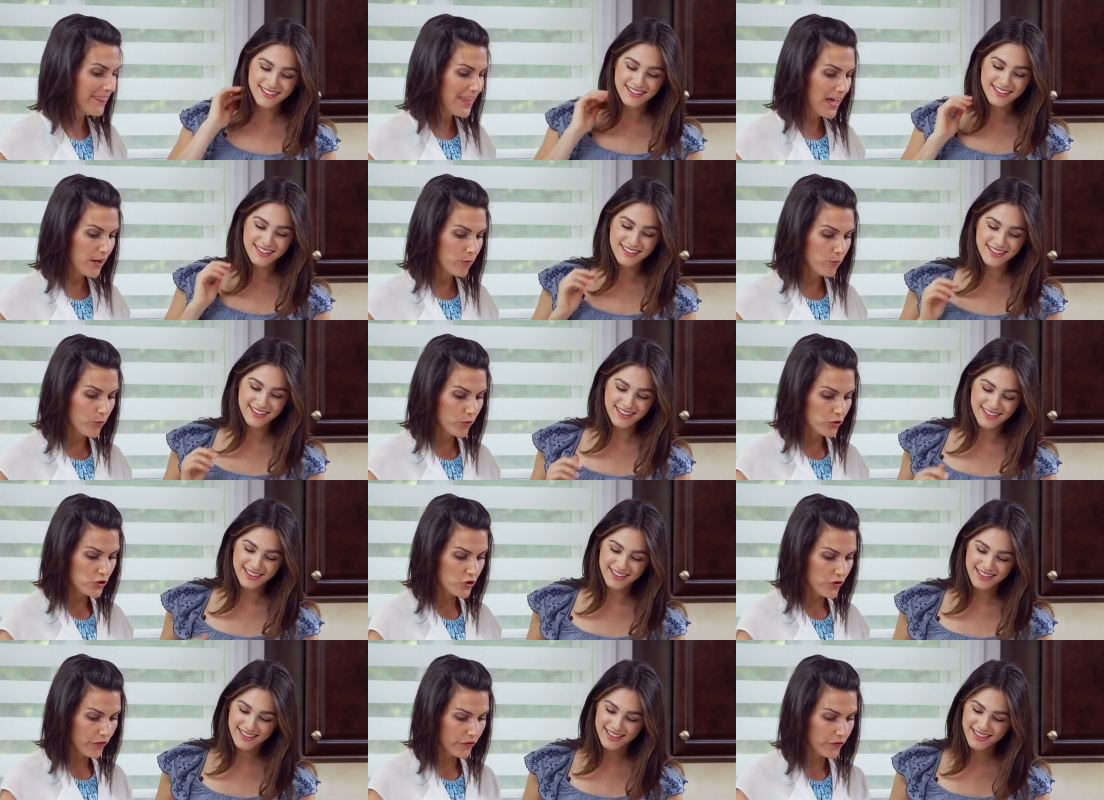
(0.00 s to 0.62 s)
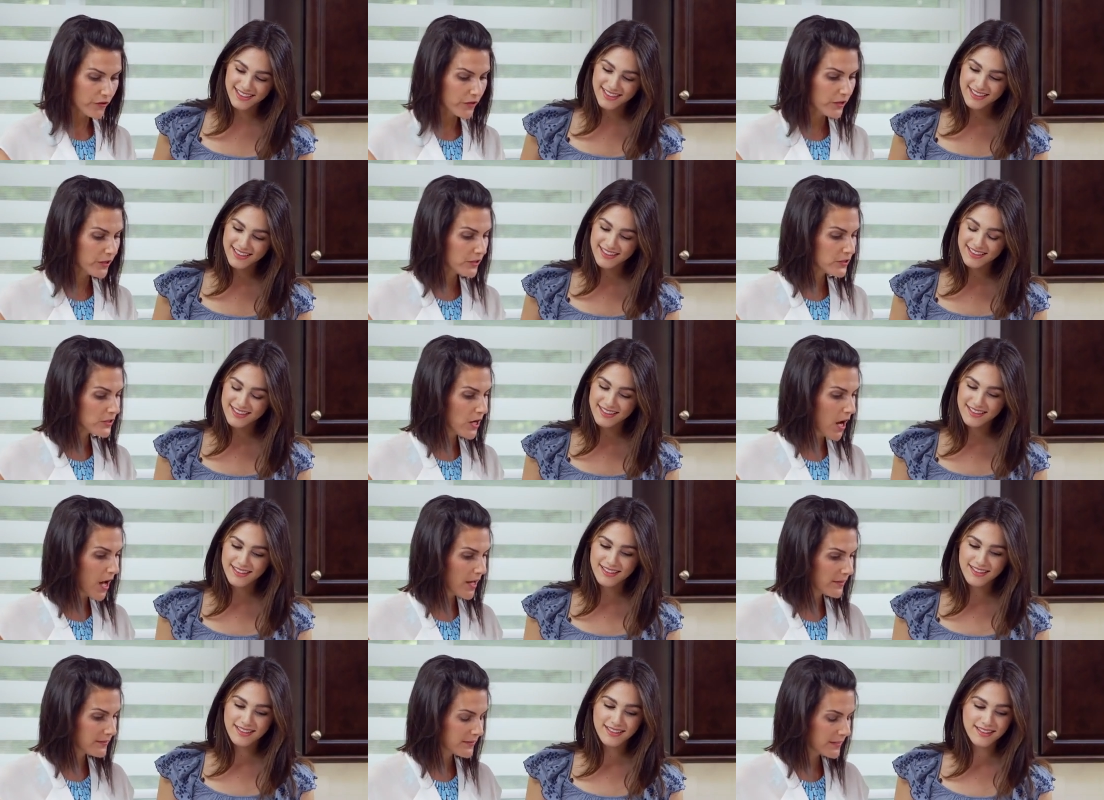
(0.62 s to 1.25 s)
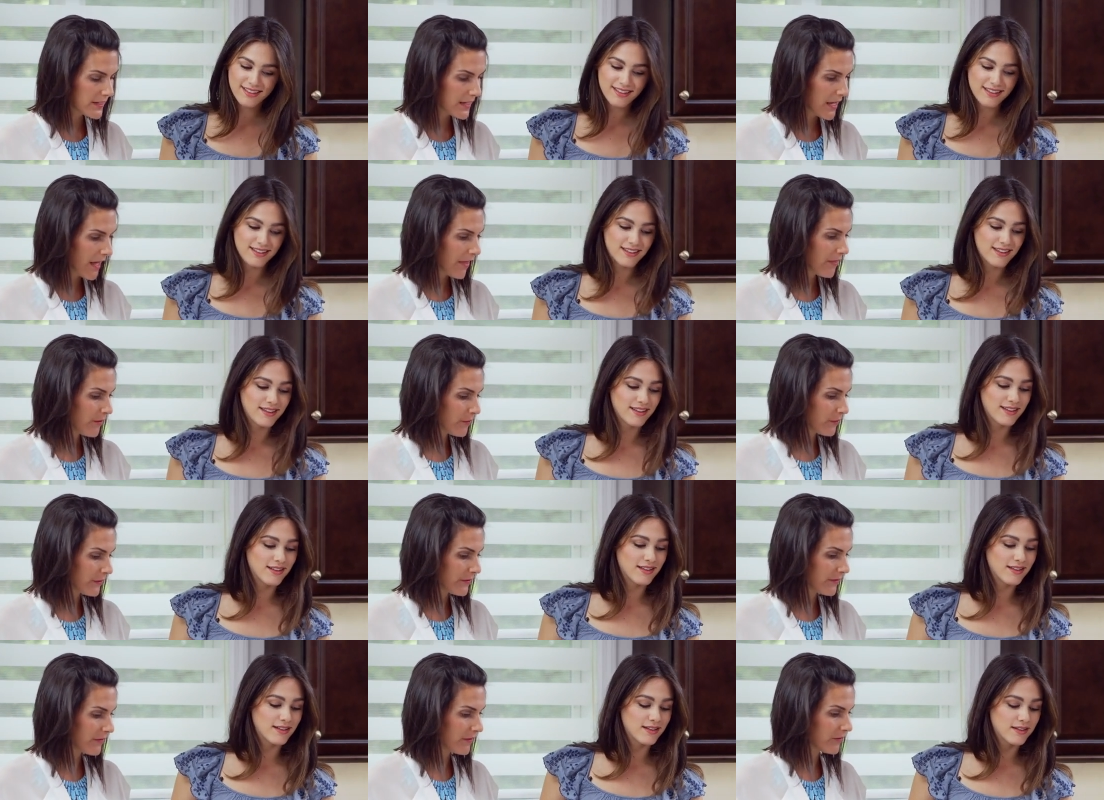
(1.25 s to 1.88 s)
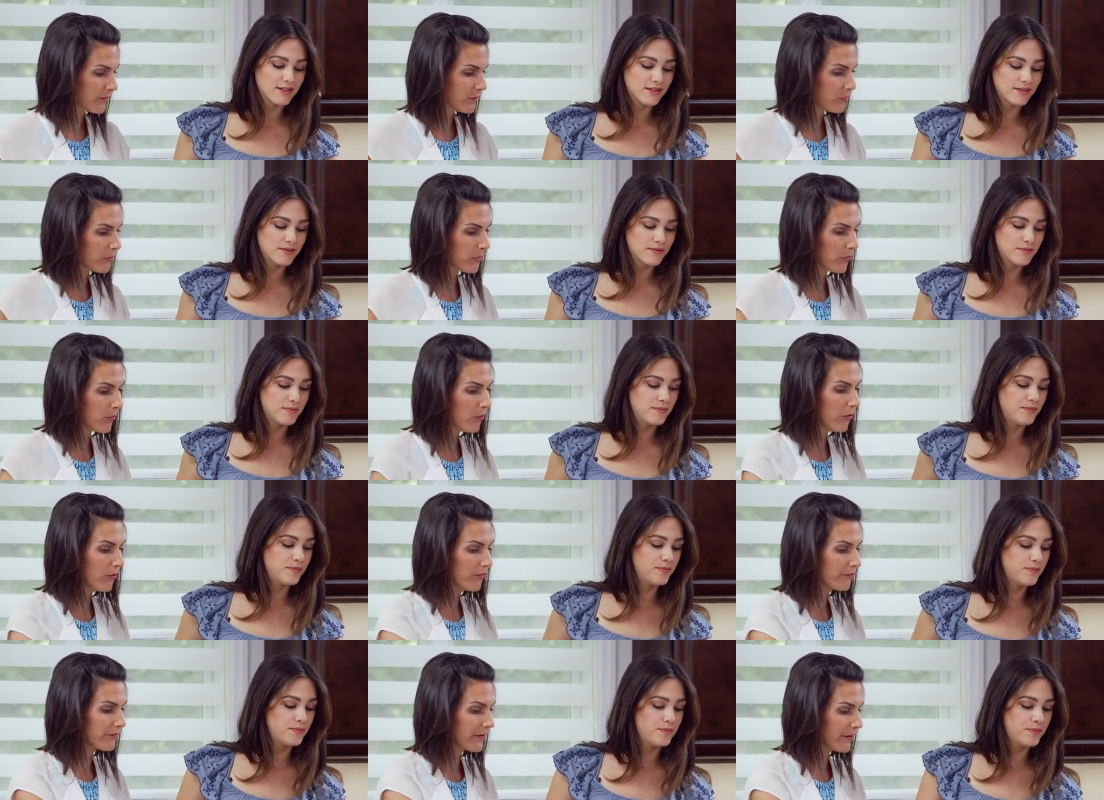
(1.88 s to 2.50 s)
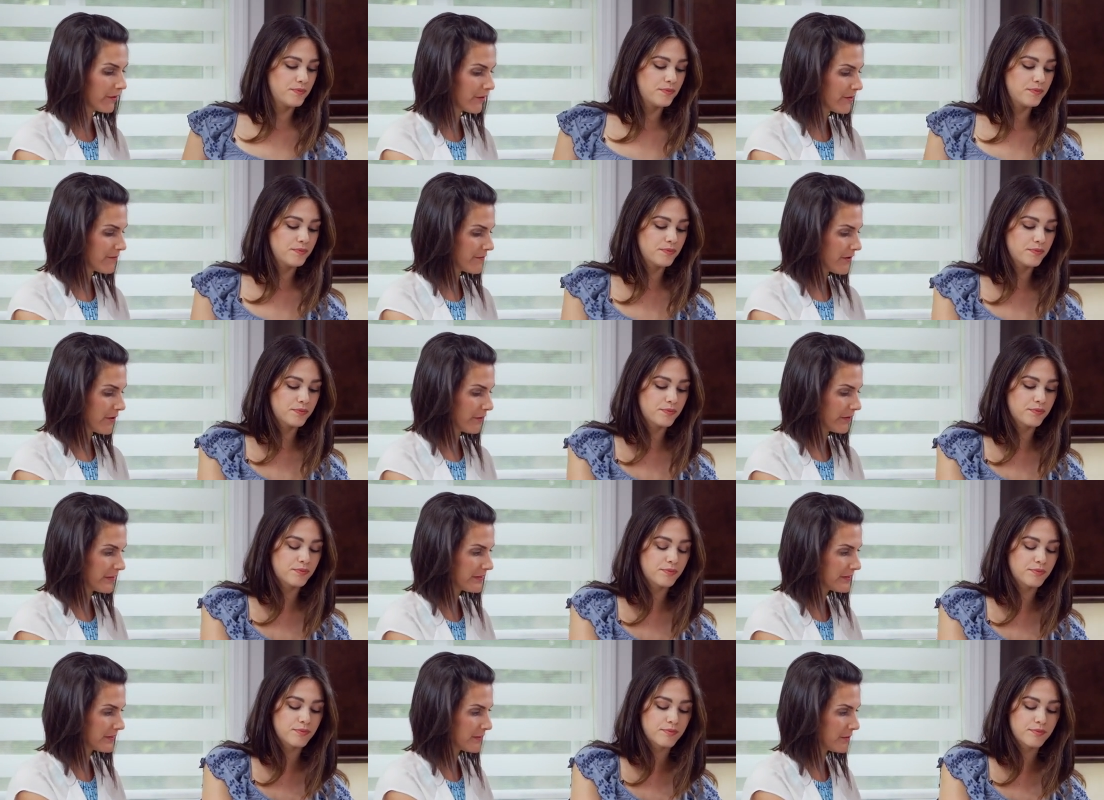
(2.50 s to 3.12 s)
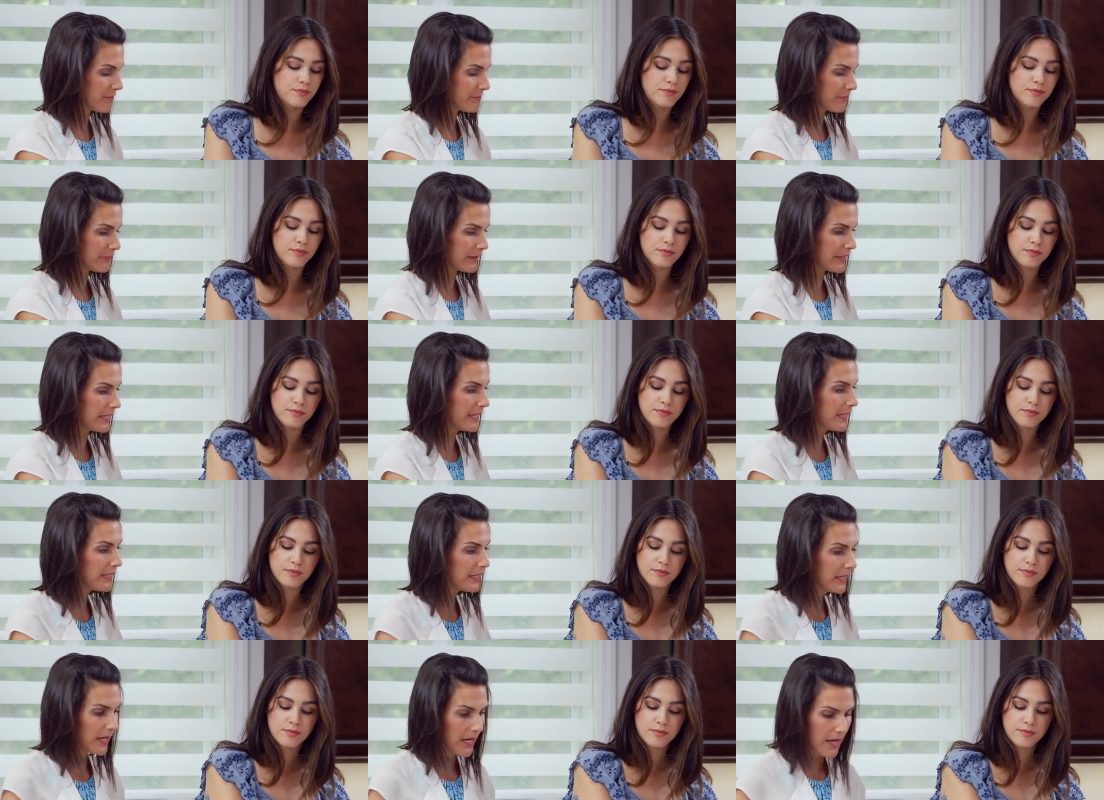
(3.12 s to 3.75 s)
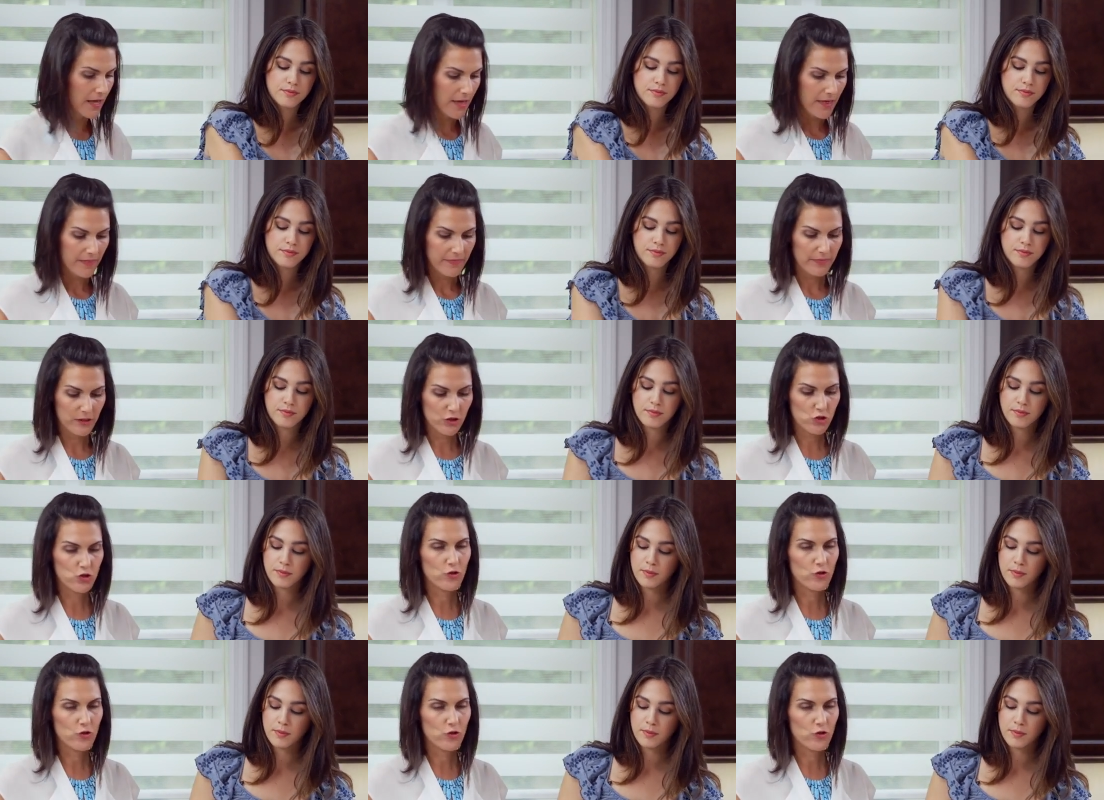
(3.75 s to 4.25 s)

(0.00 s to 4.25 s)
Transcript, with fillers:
Speaker 1: and then we're just going to toss together in this bowl very, very simply the